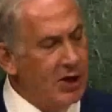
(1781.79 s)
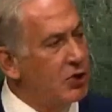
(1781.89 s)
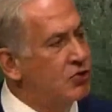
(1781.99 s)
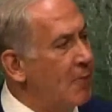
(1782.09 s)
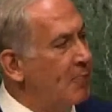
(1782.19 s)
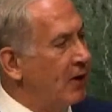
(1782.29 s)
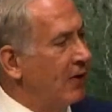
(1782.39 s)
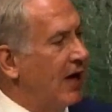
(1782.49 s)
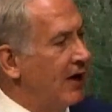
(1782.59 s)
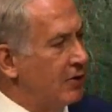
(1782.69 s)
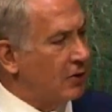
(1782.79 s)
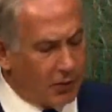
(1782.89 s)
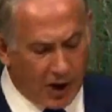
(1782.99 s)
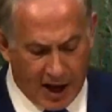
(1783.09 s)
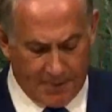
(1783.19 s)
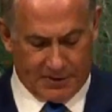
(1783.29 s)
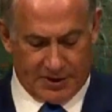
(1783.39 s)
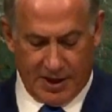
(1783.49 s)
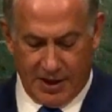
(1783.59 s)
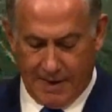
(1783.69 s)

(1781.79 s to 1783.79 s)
you drip irrigate your crops